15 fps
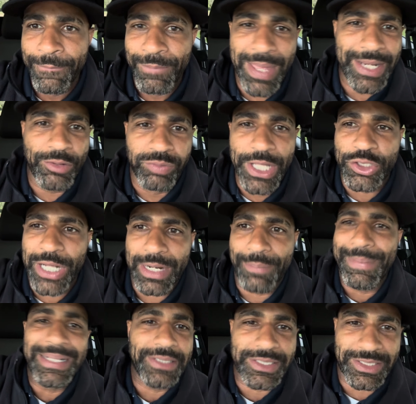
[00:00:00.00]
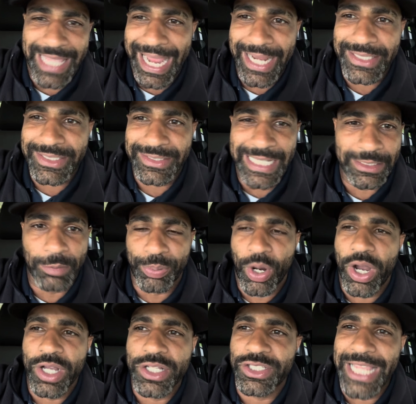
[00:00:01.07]
And he really tried to make this case that
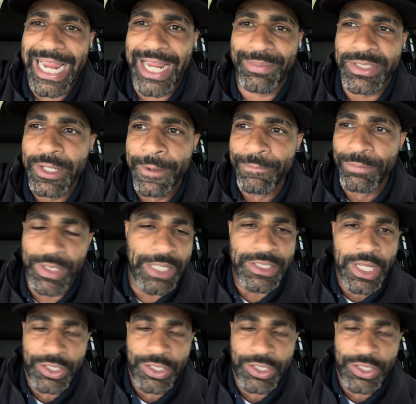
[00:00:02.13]
LeBron James is